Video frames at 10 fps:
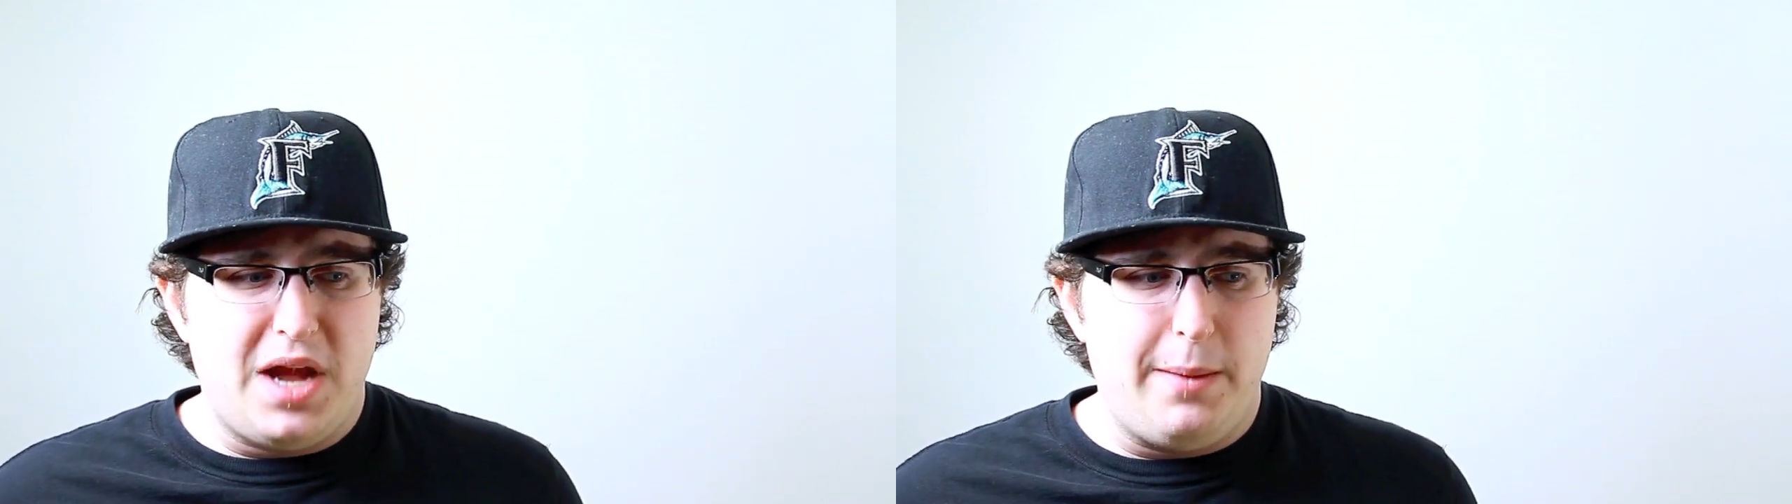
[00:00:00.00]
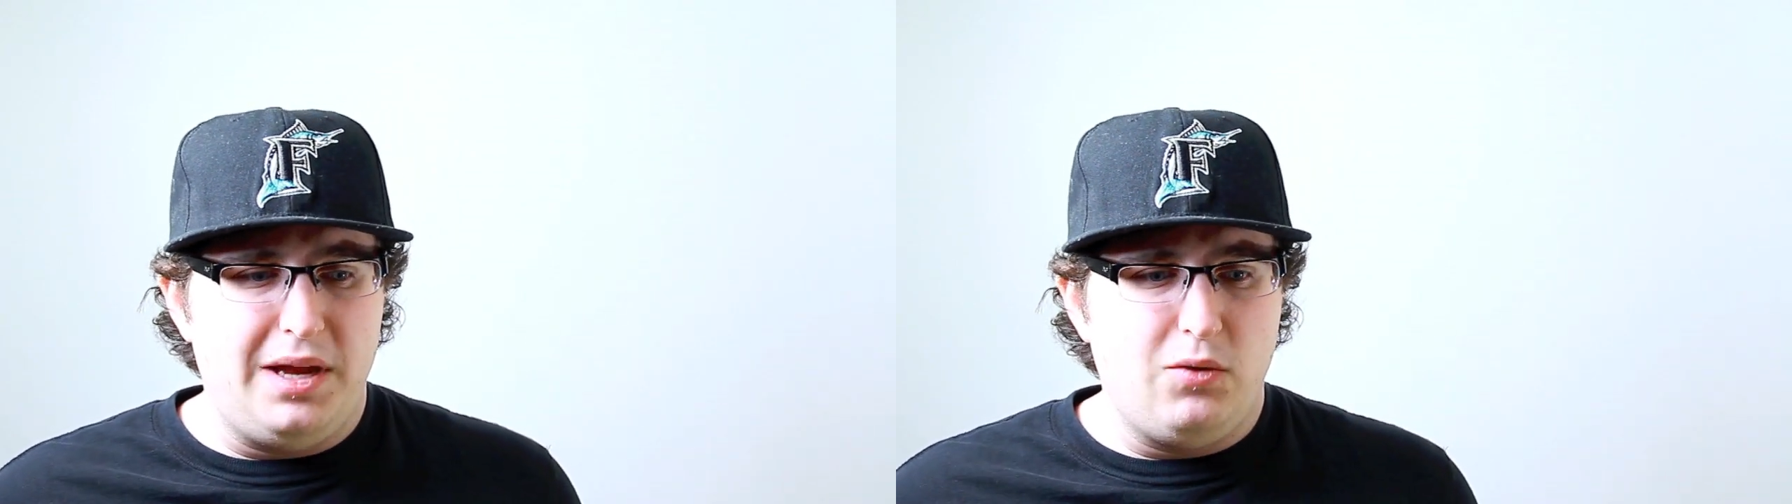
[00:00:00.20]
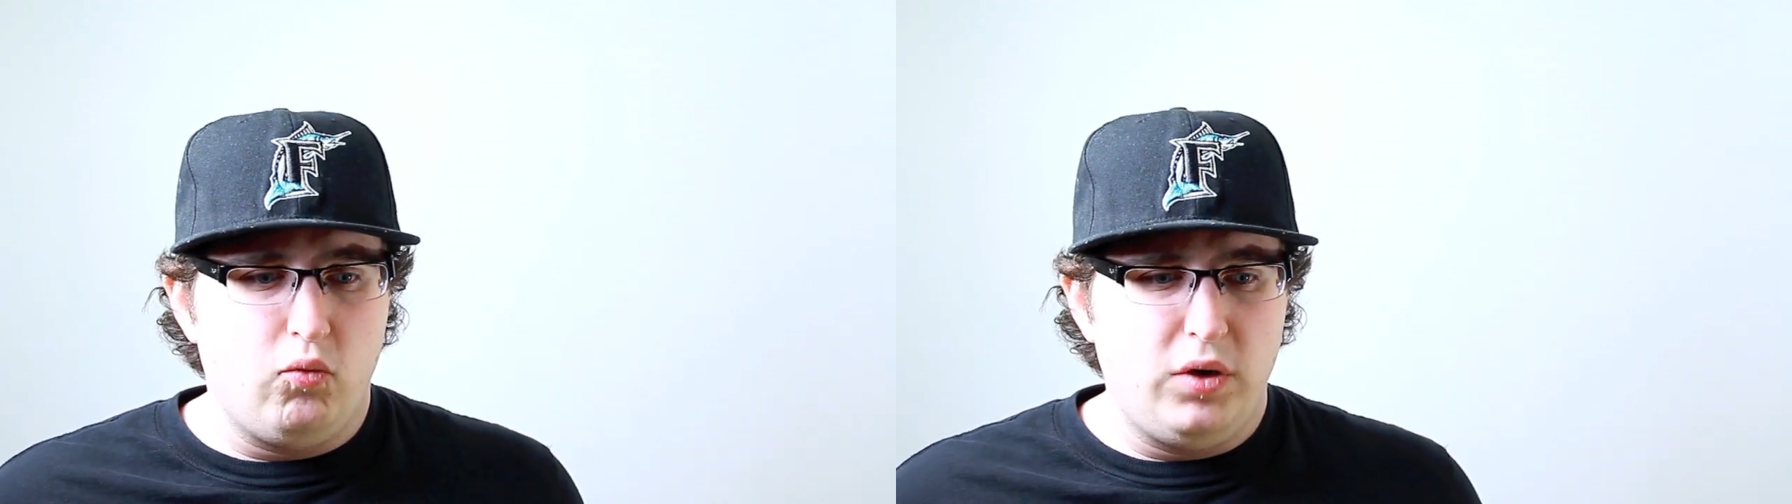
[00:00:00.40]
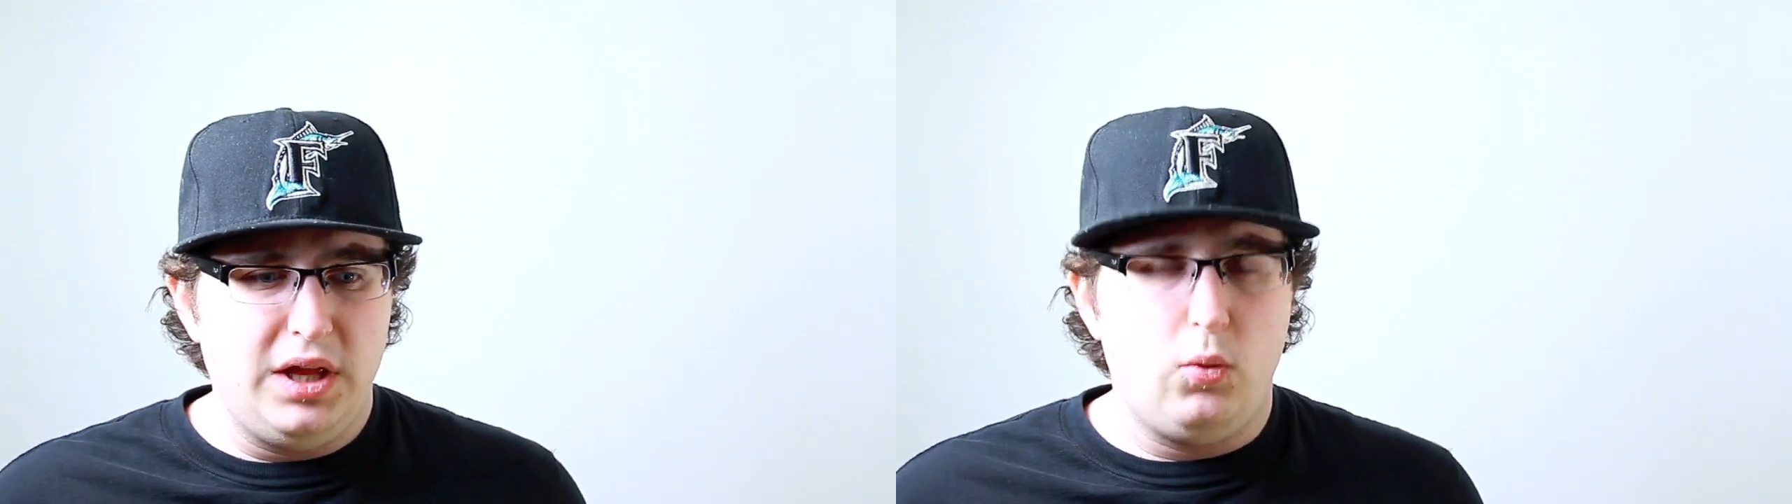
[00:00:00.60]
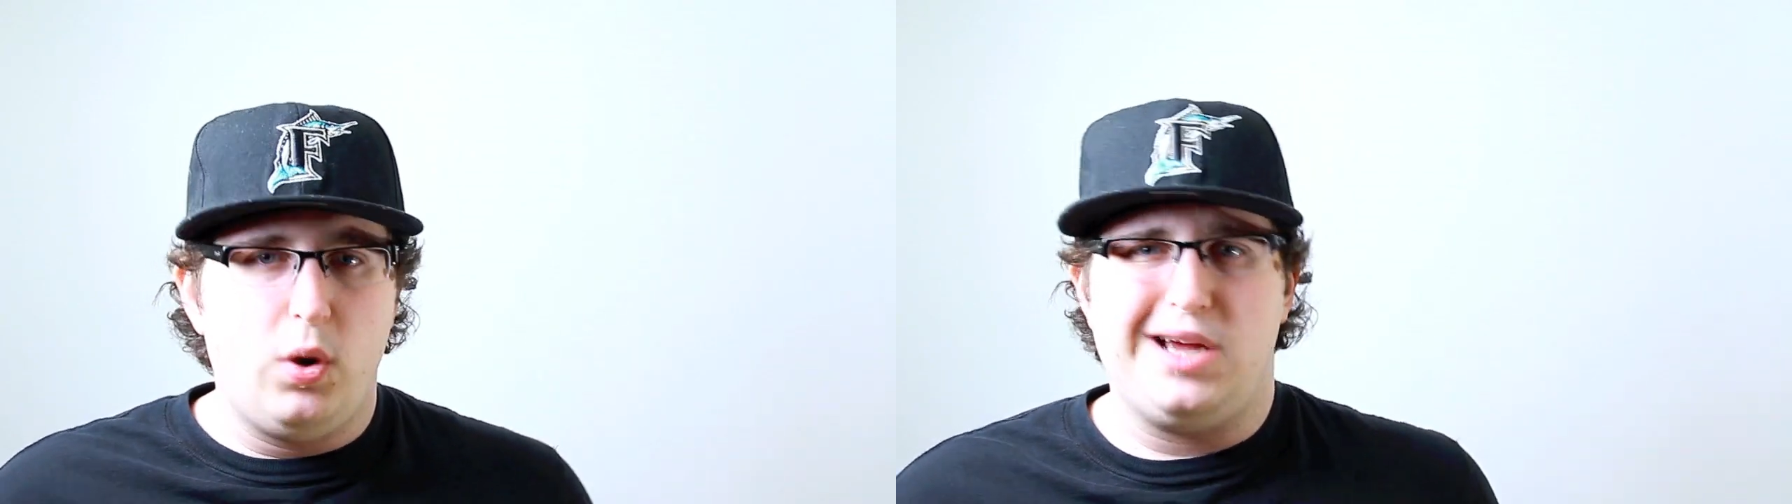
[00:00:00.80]
I mean,
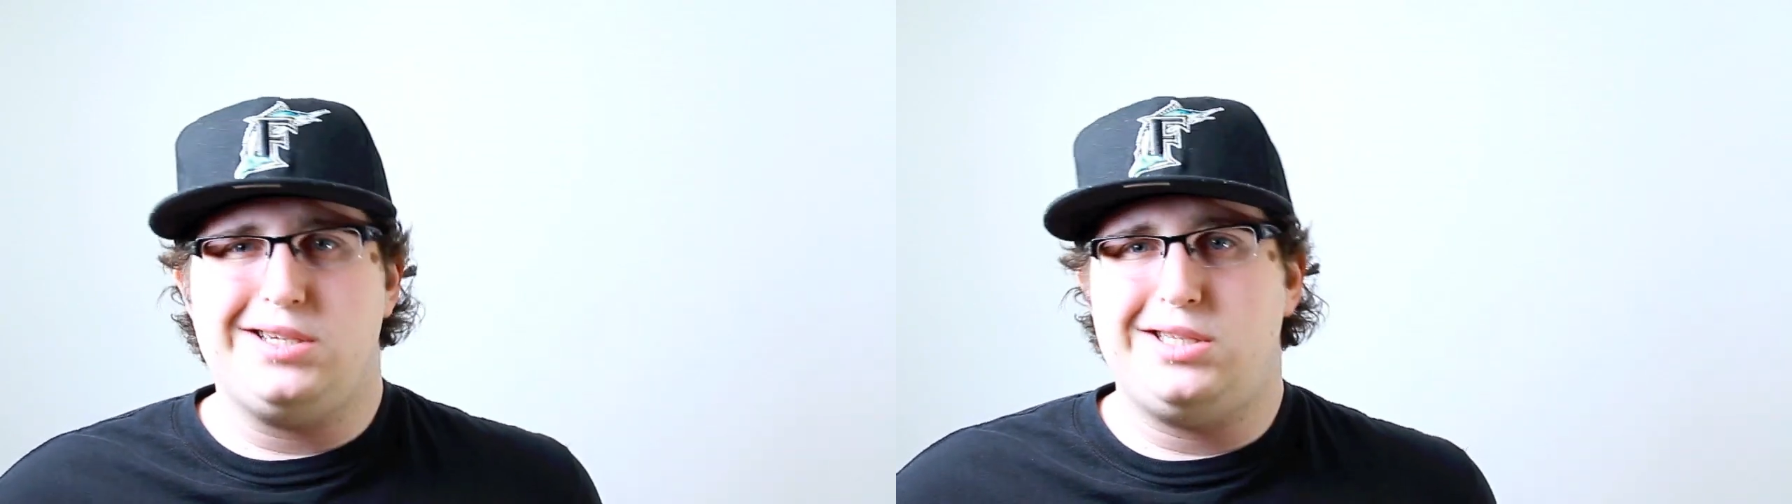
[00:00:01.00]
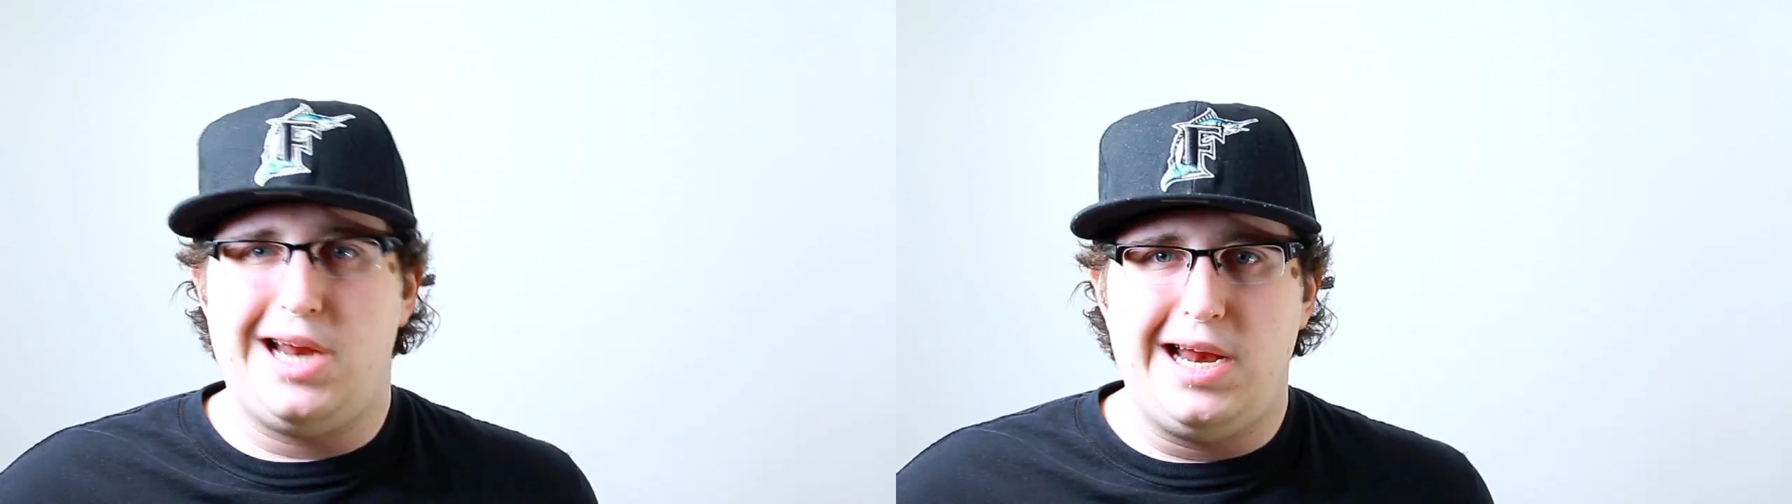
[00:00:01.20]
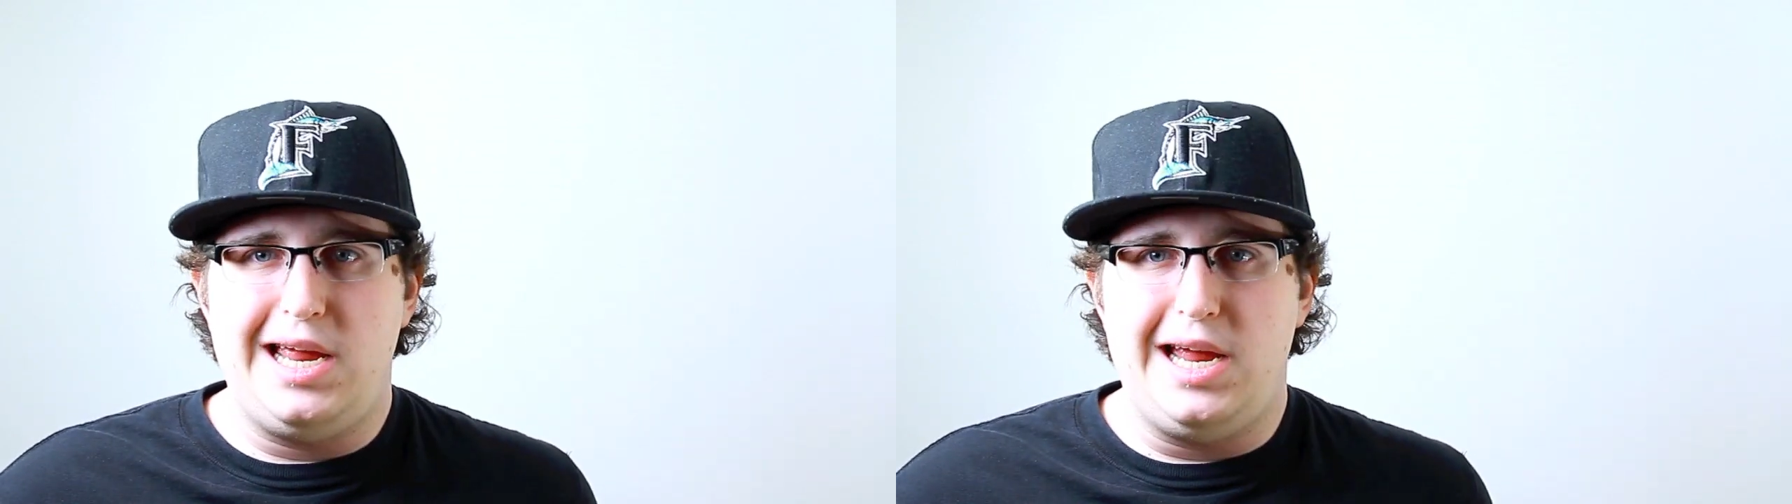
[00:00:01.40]
really, what else did I